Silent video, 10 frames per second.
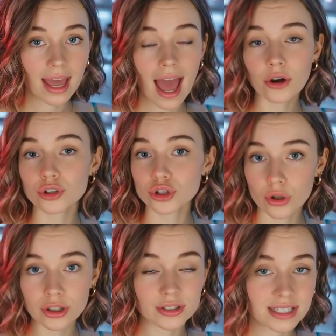how
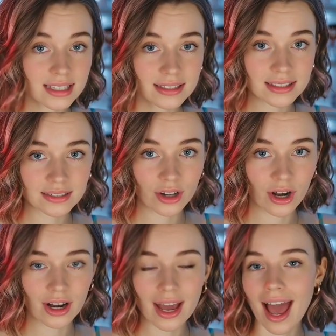short your sentences
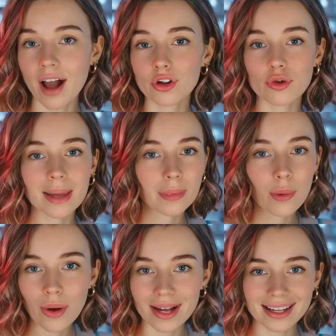are, how you make a
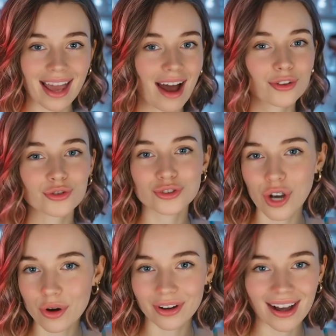point, how you
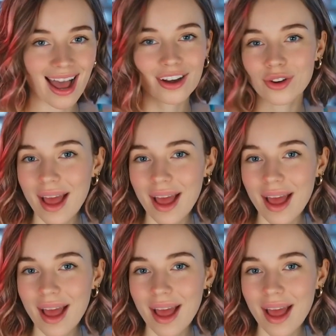joke, how you